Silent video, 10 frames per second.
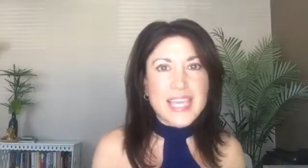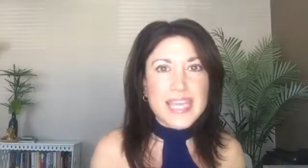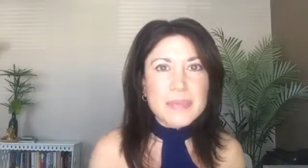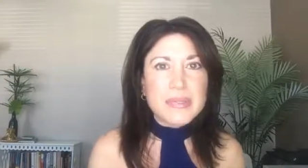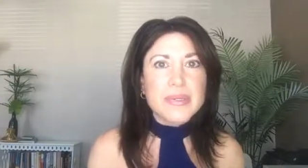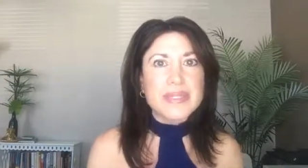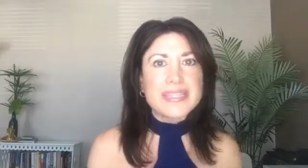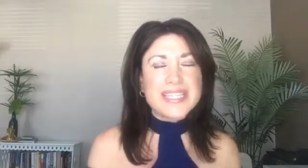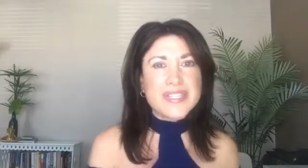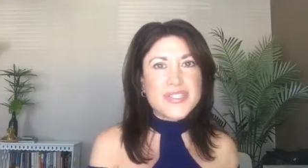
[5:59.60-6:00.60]
table and
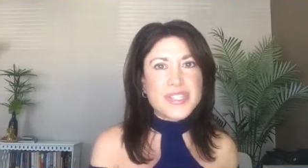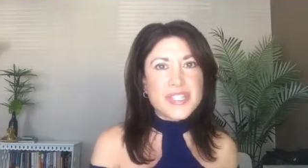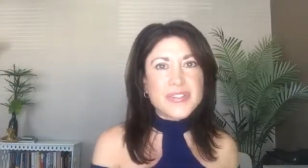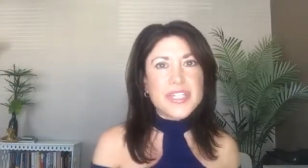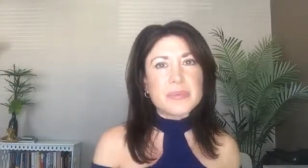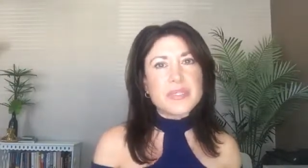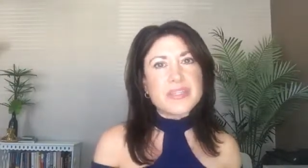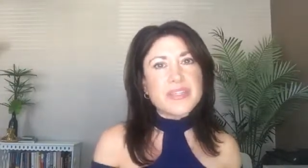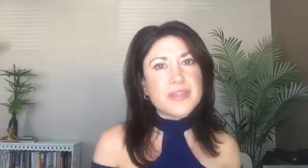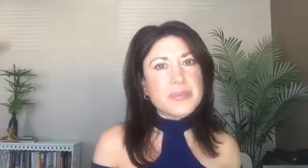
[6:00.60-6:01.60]
eat dinner, and it
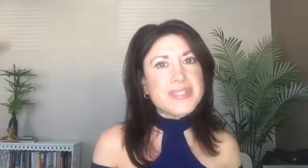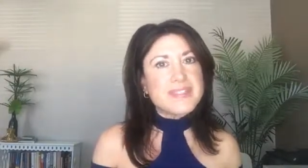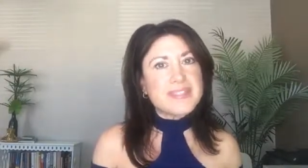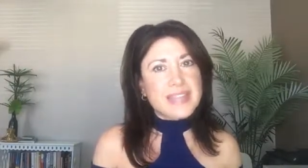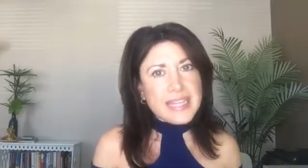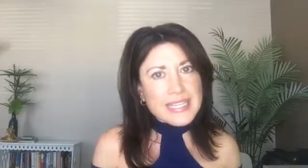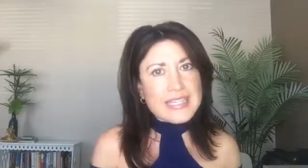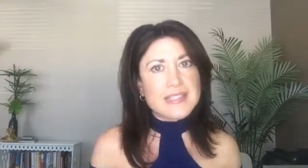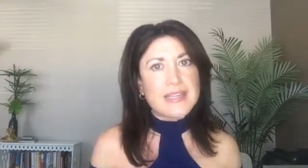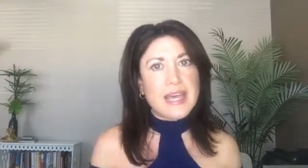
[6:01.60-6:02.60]
was nice, and